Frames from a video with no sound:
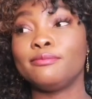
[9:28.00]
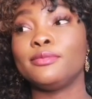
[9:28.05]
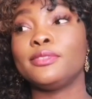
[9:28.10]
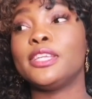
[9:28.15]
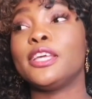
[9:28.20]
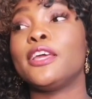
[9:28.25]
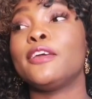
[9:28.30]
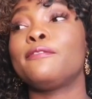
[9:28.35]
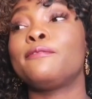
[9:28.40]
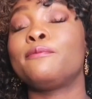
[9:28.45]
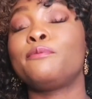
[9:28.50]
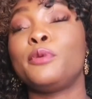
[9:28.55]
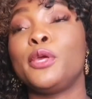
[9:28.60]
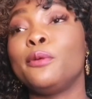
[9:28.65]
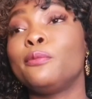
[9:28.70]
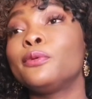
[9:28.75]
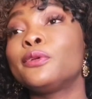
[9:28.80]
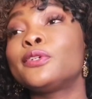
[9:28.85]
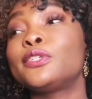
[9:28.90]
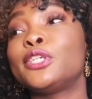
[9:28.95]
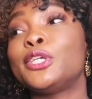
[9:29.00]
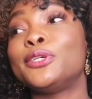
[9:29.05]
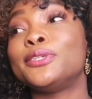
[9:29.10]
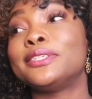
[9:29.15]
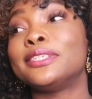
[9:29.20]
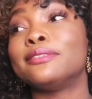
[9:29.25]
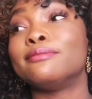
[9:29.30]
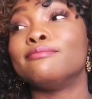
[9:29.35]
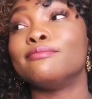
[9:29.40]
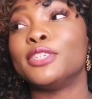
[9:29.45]
if people are still
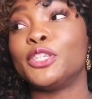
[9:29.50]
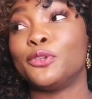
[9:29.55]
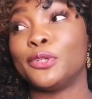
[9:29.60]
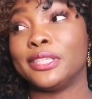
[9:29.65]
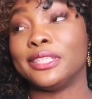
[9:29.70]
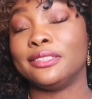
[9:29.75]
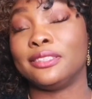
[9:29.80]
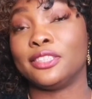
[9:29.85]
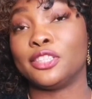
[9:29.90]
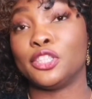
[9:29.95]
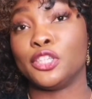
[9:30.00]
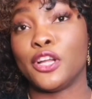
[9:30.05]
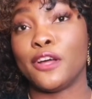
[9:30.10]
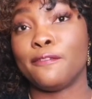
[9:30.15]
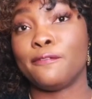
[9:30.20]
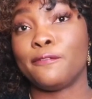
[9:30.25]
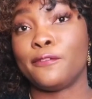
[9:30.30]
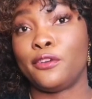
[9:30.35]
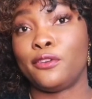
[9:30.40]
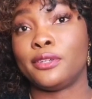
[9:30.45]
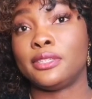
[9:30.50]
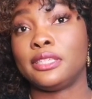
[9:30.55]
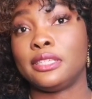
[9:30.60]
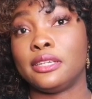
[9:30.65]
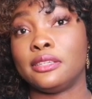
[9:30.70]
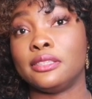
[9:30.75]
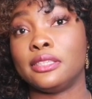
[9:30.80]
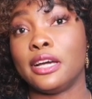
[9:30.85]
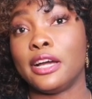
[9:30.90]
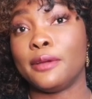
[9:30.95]
using ingredients that are not for your
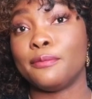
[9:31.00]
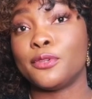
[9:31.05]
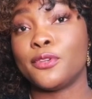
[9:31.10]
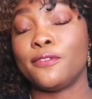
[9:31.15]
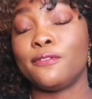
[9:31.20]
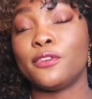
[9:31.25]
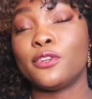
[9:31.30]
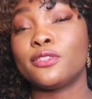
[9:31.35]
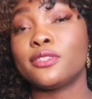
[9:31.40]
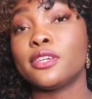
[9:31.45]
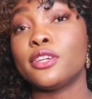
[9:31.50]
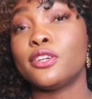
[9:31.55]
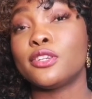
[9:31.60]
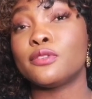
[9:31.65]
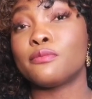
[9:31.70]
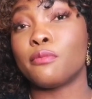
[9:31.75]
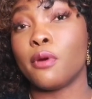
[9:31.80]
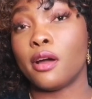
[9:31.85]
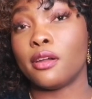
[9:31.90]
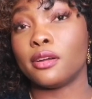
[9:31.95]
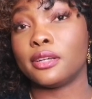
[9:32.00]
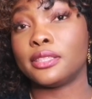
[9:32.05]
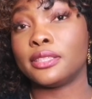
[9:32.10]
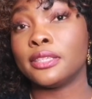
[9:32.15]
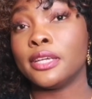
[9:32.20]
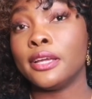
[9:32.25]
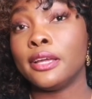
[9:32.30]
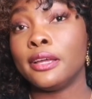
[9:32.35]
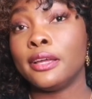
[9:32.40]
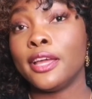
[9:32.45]
skin types, if you're still using products
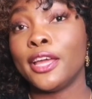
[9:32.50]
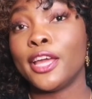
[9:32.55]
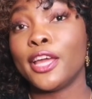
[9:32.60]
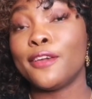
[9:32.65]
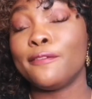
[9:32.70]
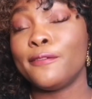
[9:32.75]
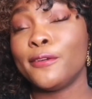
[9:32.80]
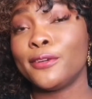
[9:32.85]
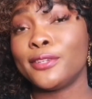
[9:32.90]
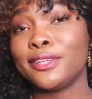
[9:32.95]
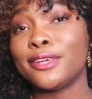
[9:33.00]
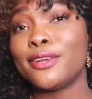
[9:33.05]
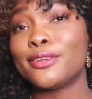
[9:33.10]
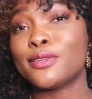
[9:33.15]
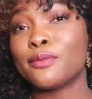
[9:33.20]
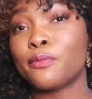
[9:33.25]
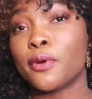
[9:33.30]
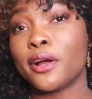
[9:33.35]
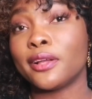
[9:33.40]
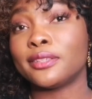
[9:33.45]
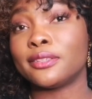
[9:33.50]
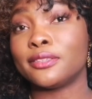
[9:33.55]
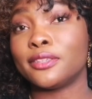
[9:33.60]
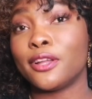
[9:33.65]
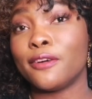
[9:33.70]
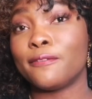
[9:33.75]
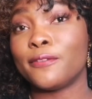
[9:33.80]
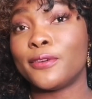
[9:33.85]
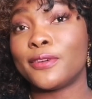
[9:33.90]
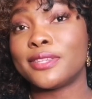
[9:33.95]
that are
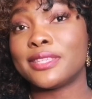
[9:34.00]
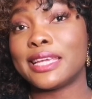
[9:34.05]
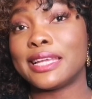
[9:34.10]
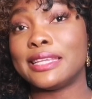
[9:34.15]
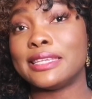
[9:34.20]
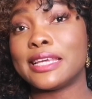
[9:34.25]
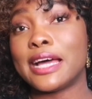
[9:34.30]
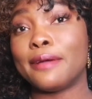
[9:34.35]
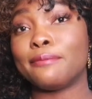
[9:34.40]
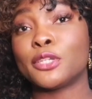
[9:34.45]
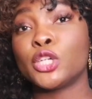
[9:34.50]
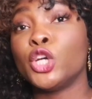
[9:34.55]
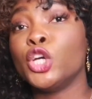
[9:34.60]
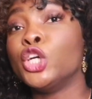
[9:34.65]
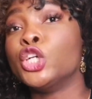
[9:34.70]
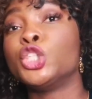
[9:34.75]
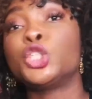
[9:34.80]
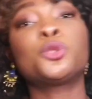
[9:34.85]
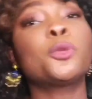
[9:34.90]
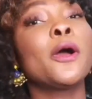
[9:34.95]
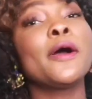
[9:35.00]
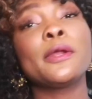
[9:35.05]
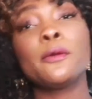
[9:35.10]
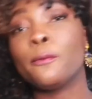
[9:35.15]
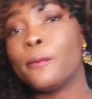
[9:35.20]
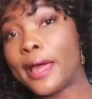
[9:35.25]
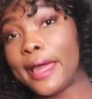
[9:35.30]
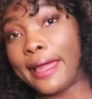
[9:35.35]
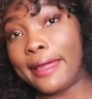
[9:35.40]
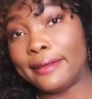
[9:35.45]
not for your skin types, throw it
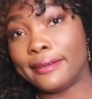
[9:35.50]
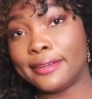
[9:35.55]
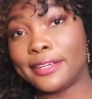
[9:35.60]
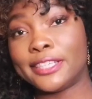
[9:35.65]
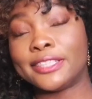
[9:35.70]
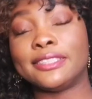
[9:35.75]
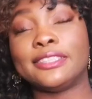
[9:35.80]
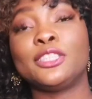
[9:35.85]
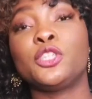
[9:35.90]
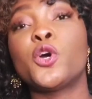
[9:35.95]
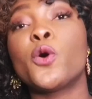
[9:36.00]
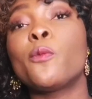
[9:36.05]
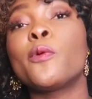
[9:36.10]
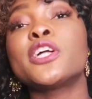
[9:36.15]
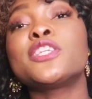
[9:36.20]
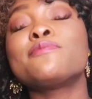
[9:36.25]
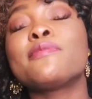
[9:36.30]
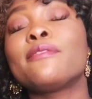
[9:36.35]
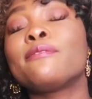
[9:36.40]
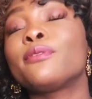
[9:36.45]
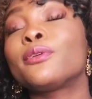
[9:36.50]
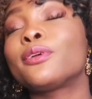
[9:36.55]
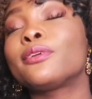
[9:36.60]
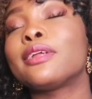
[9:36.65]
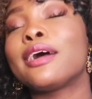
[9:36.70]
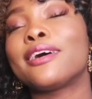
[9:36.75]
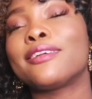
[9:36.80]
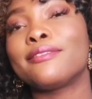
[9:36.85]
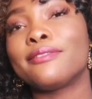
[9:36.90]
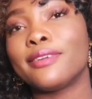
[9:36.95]
away. Because go watch my video on
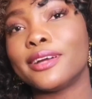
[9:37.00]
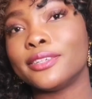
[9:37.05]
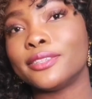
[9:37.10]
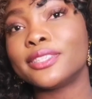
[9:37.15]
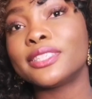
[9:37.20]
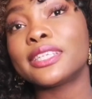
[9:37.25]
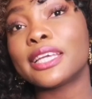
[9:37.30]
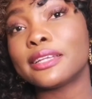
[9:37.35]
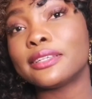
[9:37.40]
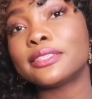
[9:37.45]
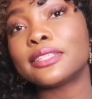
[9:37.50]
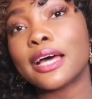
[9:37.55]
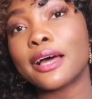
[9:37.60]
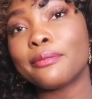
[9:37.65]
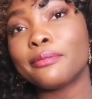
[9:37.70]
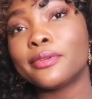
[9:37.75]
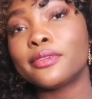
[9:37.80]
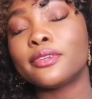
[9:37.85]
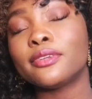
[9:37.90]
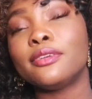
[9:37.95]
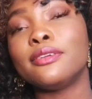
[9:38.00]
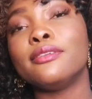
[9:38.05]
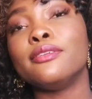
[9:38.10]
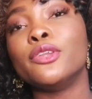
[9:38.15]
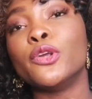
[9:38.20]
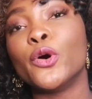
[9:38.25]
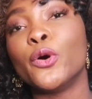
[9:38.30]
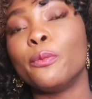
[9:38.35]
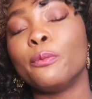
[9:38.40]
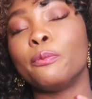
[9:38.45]
how to find your skin type, so you
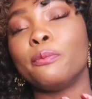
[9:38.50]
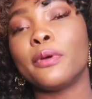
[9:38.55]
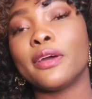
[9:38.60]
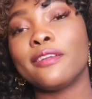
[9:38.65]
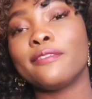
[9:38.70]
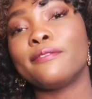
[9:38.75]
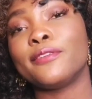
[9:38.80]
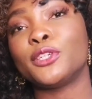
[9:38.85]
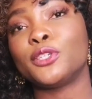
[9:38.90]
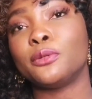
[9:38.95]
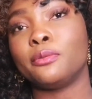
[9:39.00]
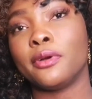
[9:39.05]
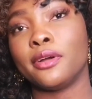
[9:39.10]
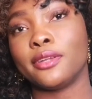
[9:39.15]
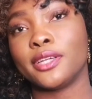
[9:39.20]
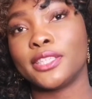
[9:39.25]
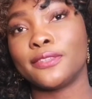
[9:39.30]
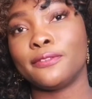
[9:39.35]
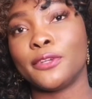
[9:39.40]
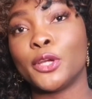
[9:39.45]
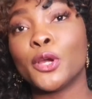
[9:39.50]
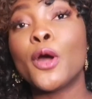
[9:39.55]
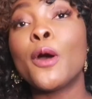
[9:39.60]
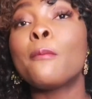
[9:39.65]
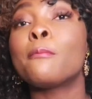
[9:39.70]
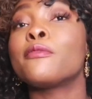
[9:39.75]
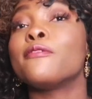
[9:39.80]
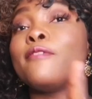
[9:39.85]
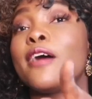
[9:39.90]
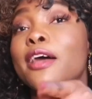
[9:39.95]
know beneficial products for you.
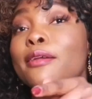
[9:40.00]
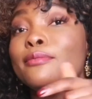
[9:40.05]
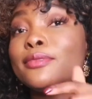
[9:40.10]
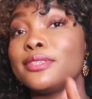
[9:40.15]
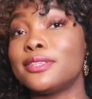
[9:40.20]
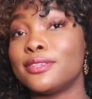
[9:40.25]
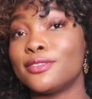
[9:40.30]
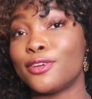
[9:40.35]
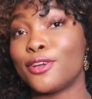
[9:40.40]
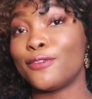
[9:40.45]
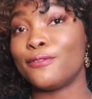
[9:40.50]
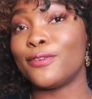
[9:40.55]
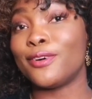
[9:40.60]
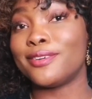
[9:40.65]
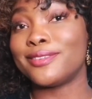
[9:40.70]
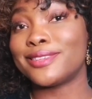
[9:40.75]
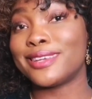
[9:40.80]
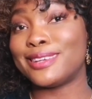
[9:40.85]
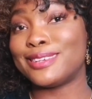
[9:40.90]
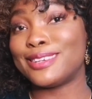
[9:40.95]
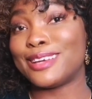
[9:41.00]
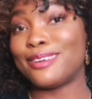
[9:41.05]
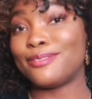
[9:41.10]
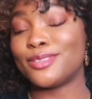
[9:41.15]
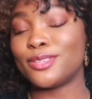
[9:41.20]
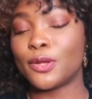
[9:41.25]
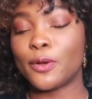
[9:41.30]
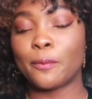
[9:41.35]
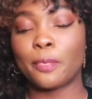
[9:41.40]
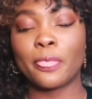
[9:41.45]
But vitamin C is good for all skin types,
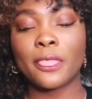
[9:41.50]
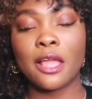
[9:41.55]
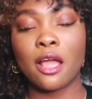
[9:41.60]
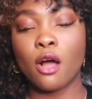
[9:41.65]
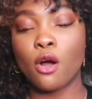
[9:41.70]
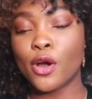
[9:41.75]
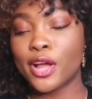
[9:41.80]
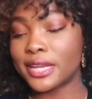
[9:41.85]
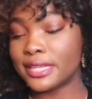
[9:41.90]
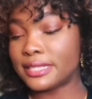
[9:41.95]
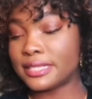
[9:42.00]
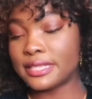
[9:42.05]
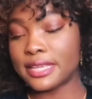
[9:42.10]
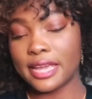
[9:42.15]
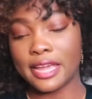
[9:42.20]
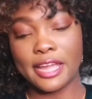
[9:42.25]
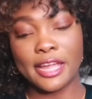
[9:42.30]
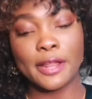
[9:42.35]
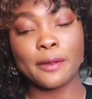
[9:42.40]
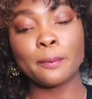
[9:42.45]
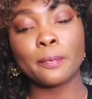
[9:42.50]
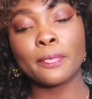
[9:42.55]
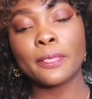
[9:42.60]
you know. Oily skin,